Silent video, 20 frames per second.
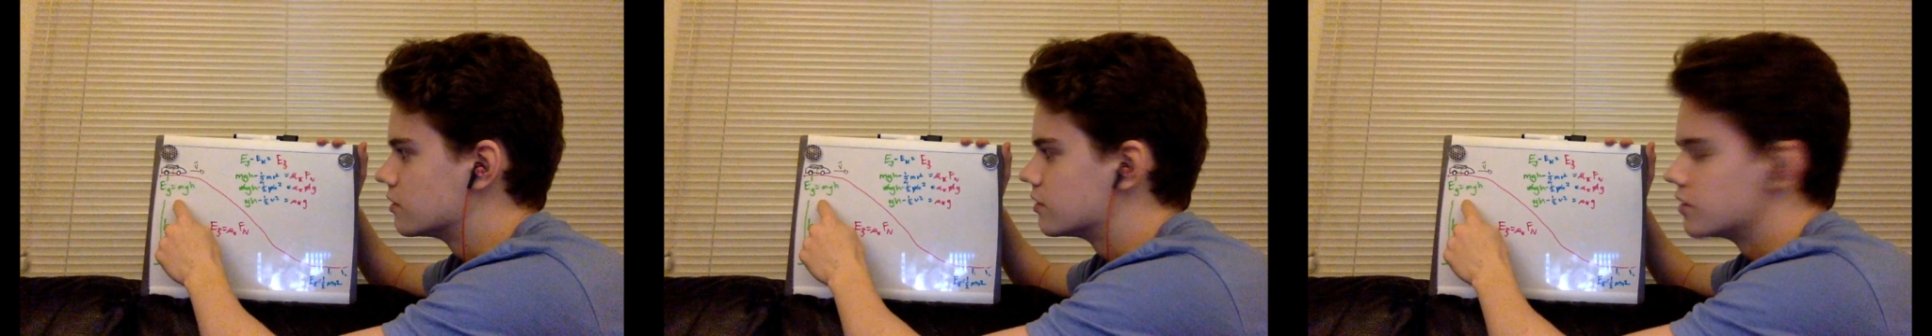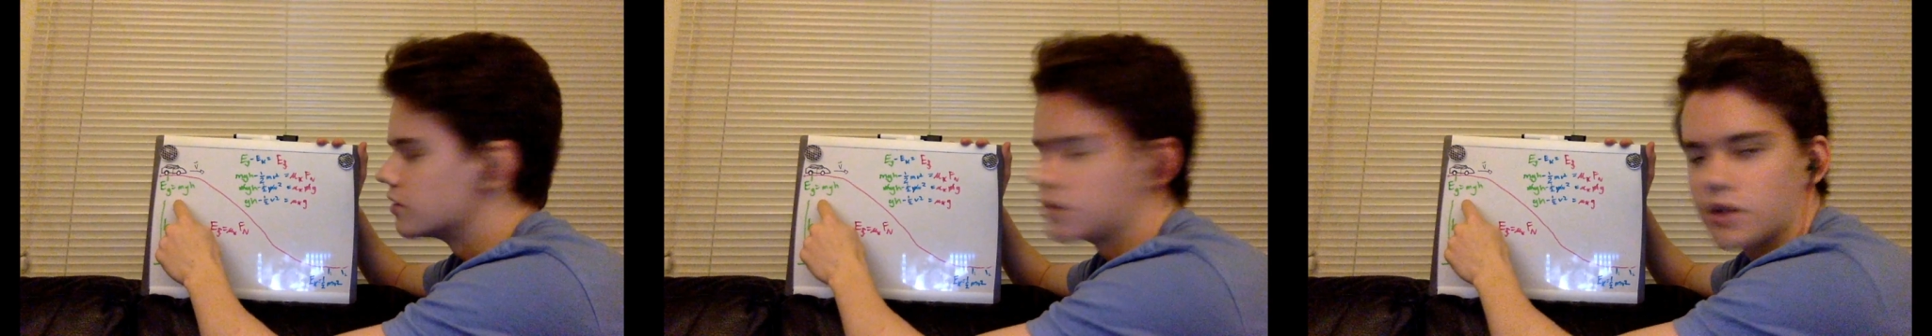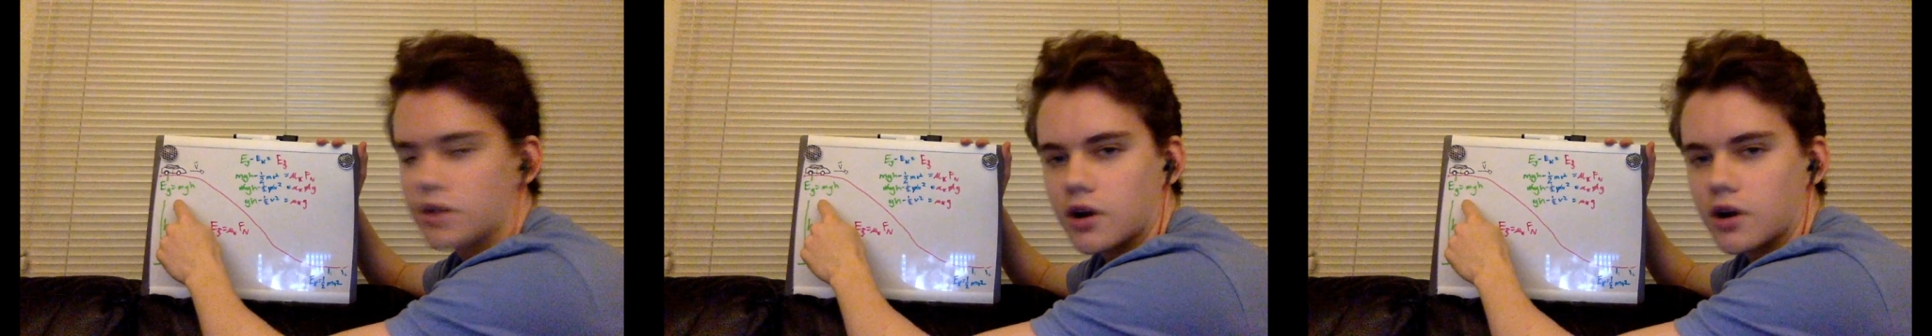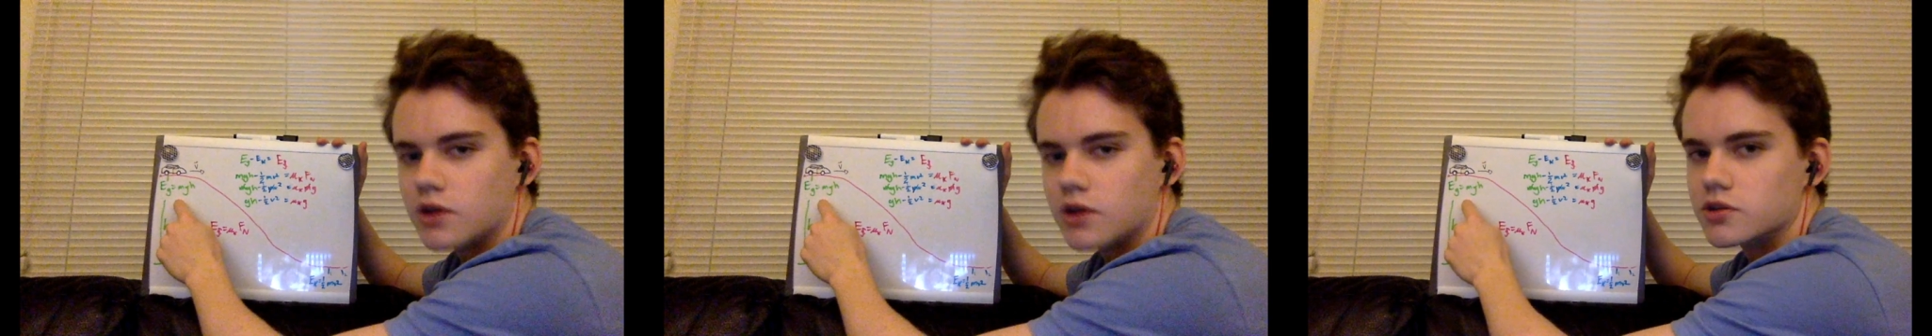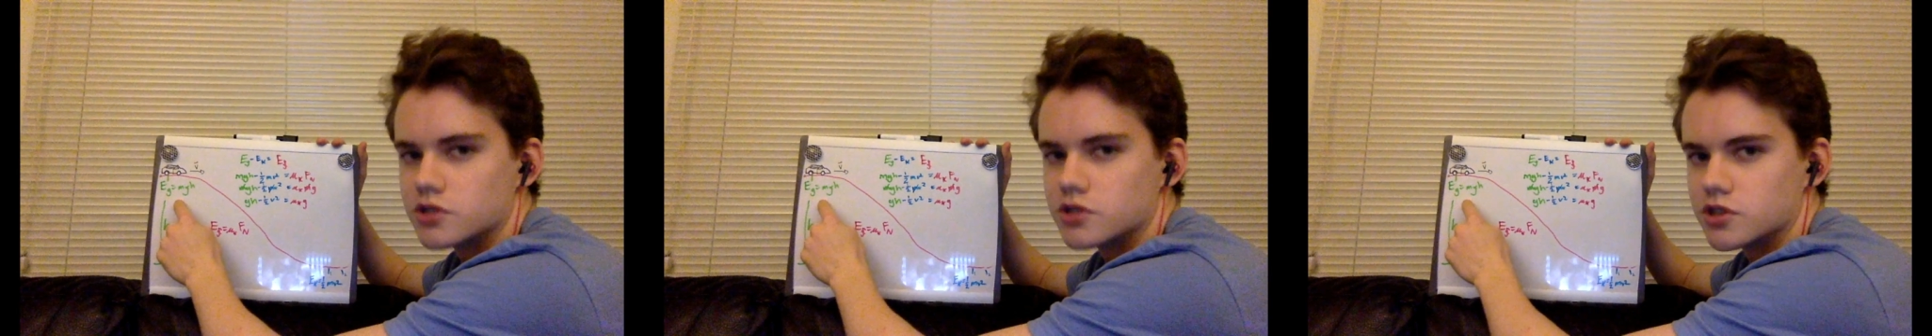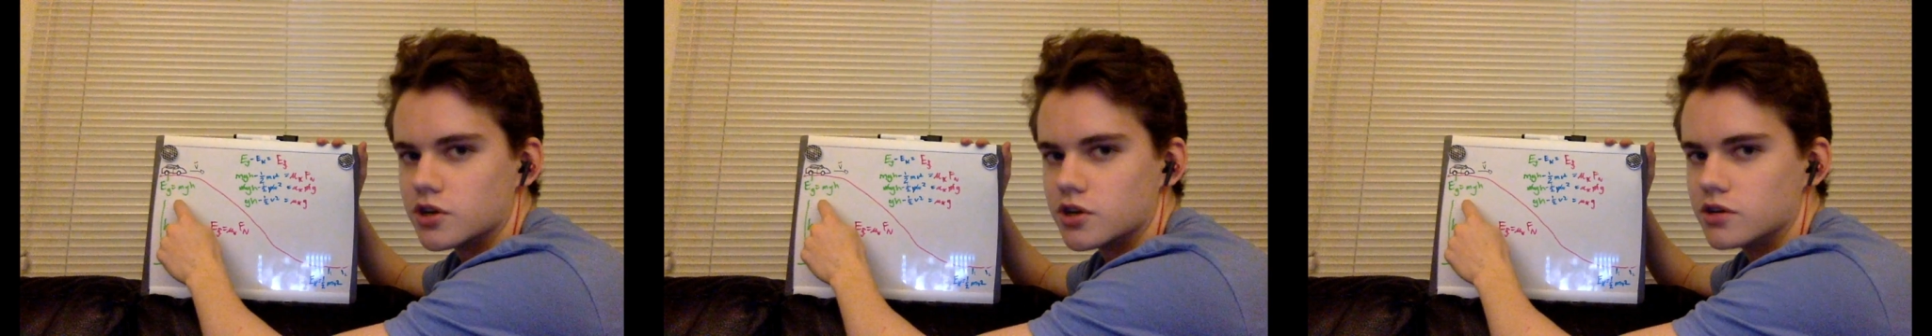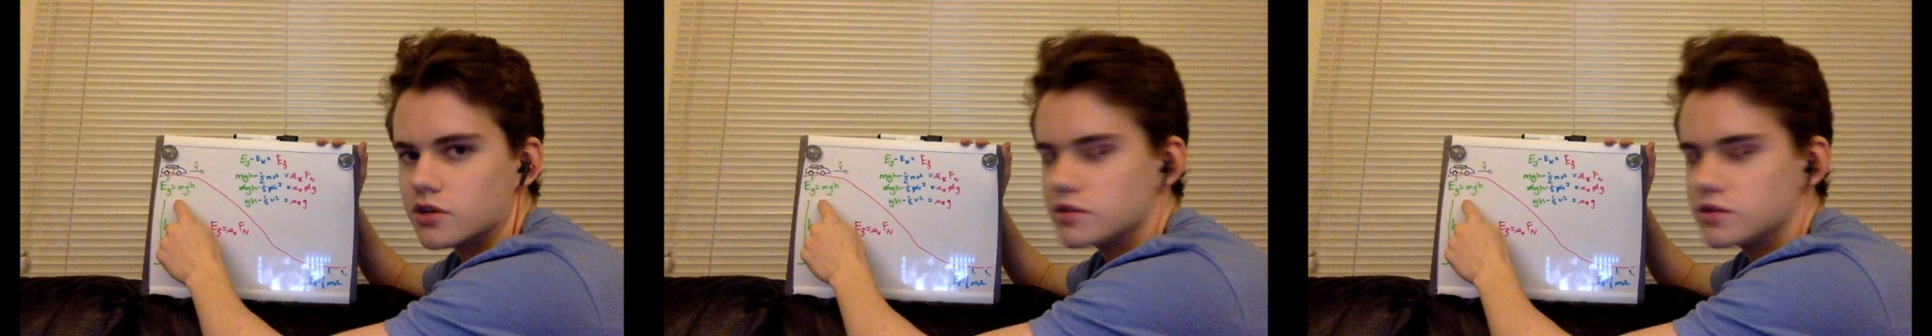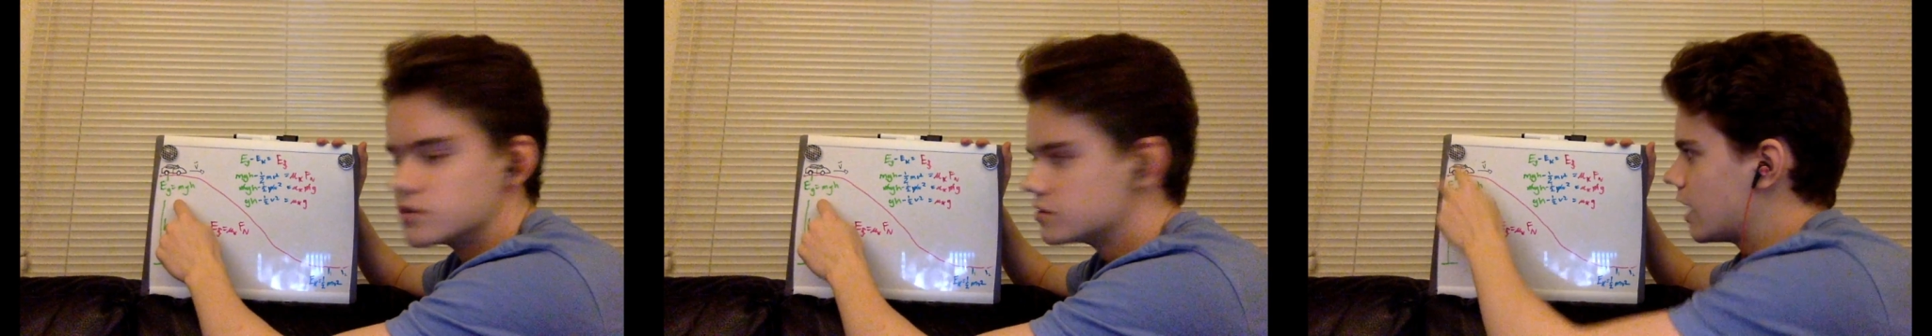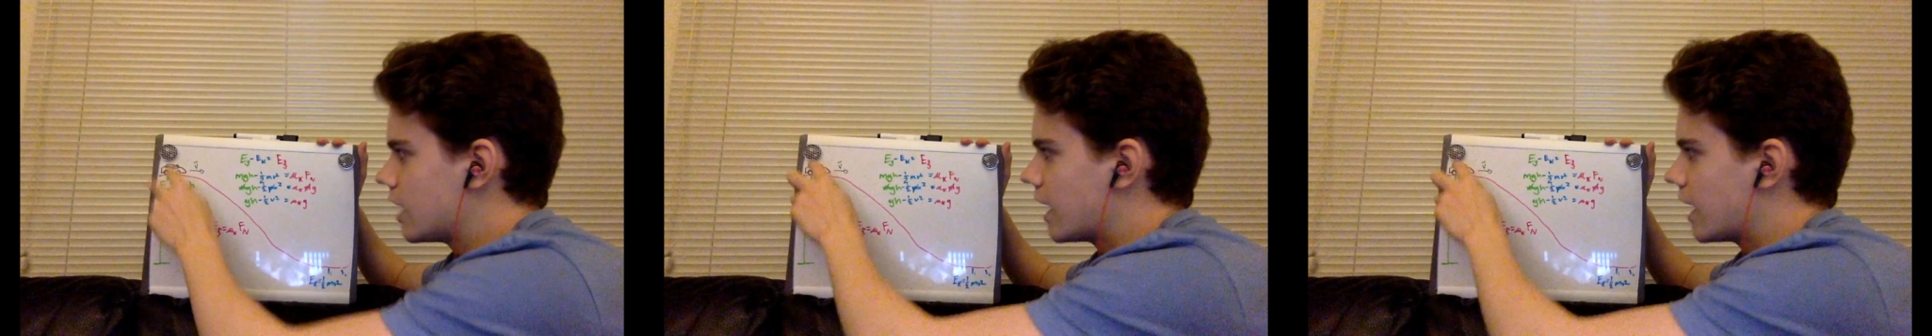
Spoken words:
the car starts.